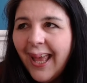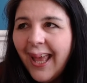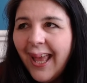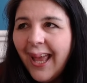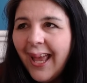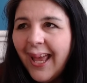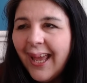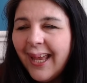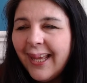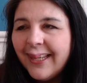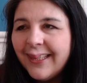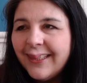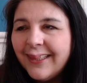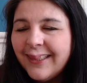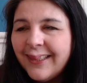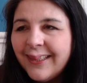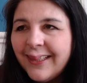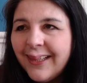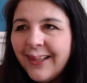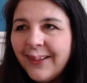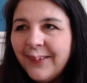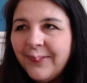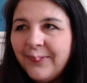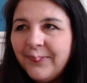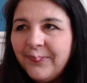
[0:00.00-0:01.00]
And
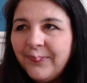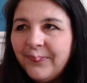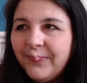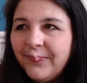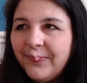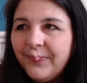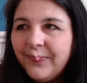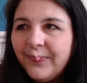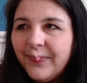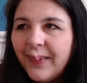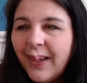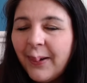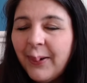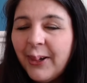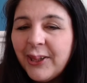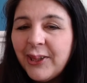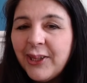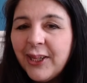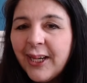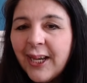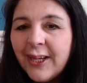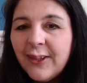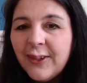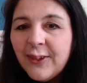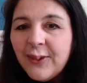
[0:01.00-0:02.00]
I'm
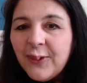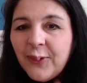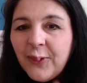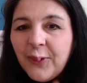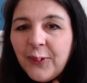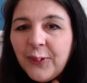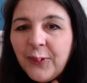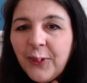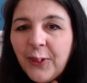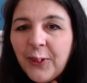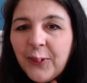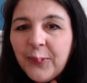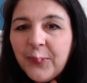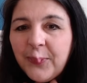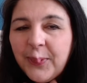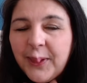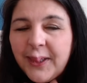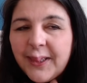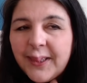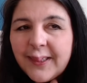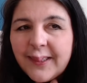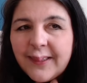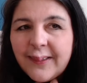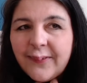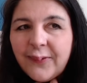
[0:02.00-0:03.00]
actually getting a sore throat
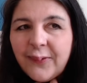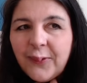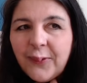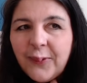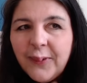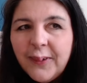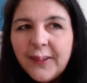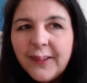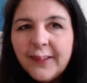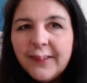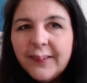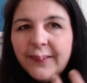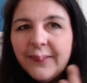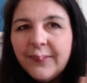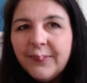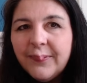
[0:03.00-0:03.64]
because of all the